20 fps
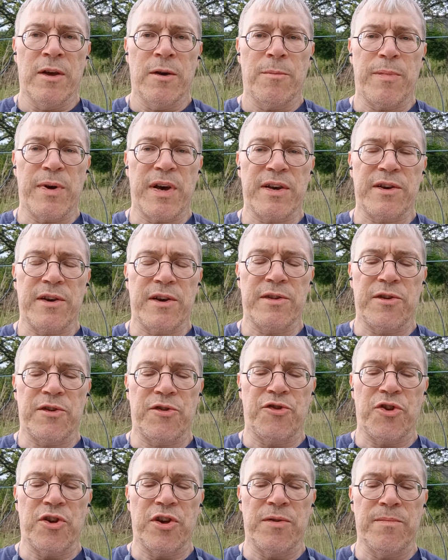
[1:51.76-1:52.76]
Back at the
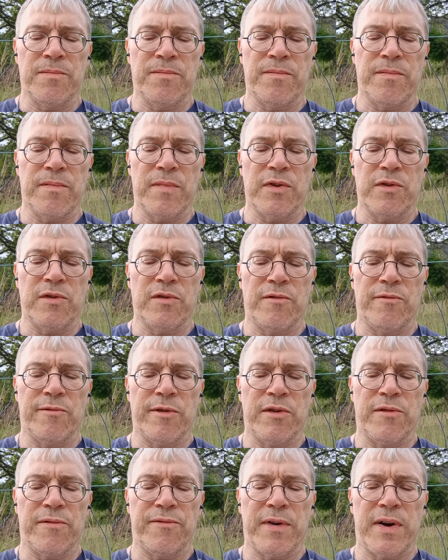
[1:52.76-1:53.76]
gym, you
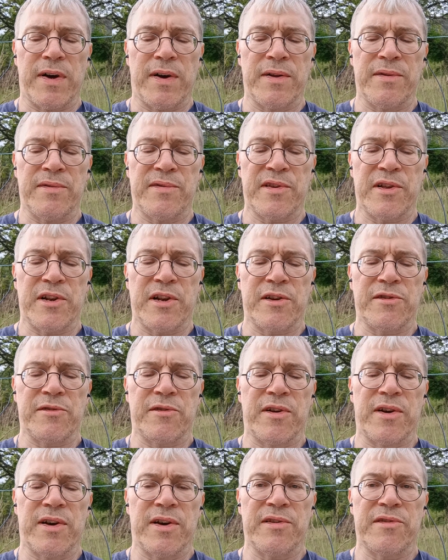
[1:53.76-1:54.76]
will find
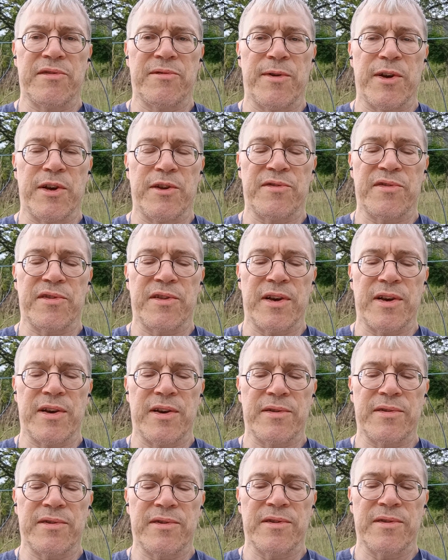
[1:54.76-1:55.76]
selectorized weight
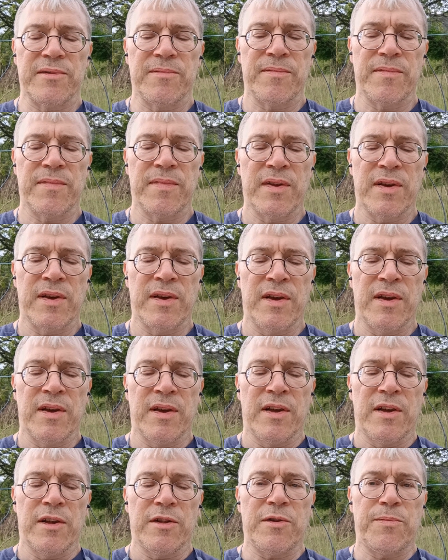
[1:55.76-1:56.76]
stacks.
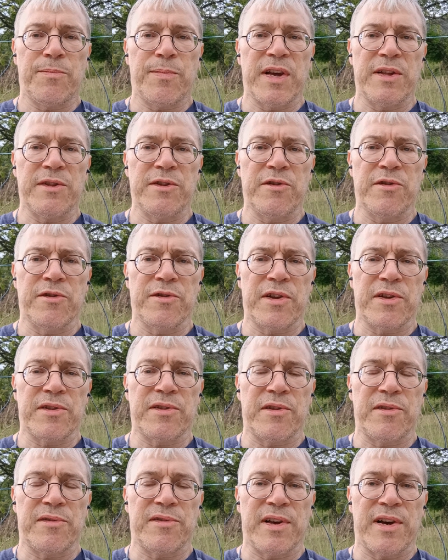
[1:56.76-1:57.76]
Depending on their
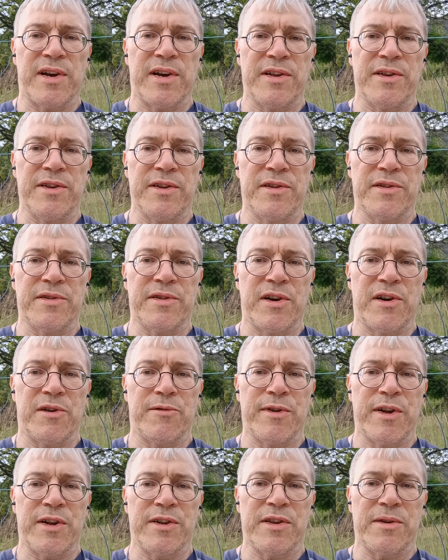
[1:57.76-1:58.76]
design and how
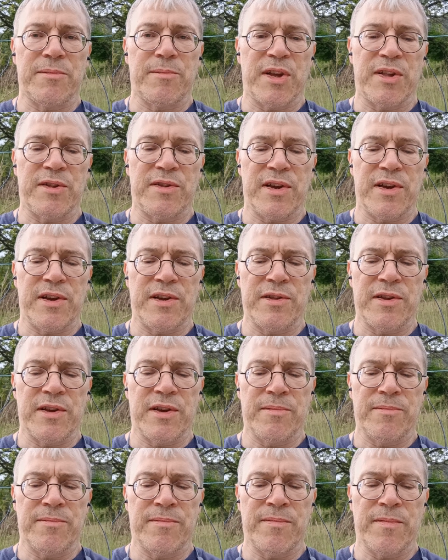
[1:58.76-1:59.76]
well they maintain
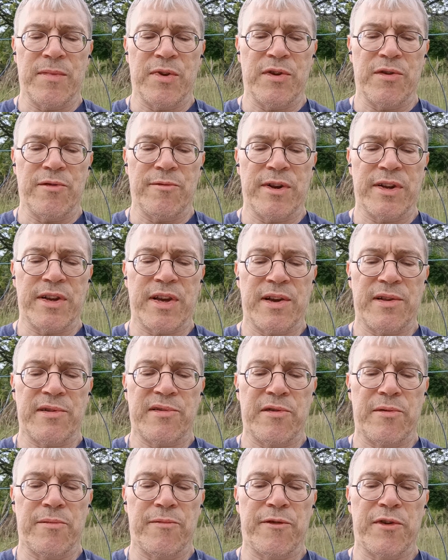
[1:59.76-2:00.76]
them, you will get
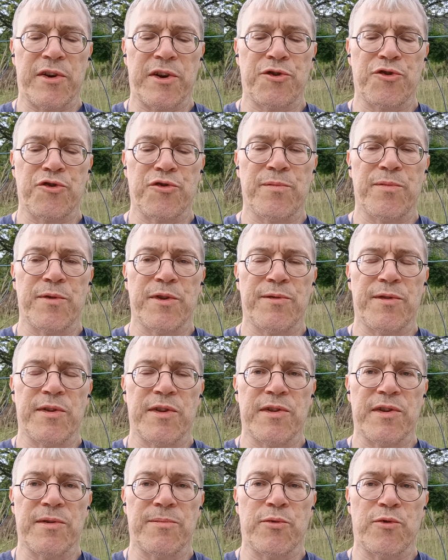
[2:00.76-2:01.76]
some friction
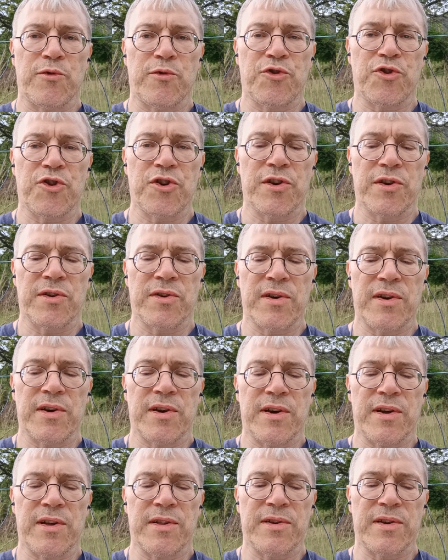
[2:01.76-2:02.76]
between the bushing
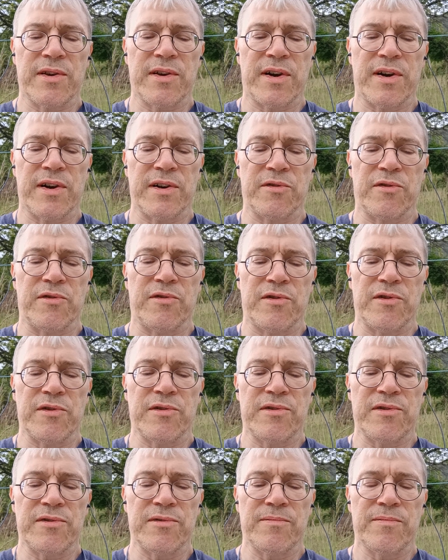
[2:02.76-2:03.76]
and the guide
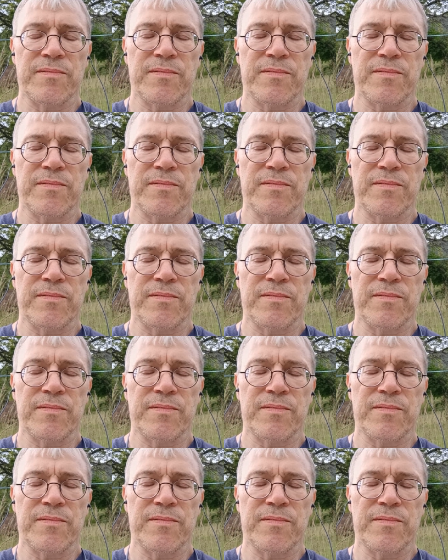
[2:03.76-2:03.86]
rods.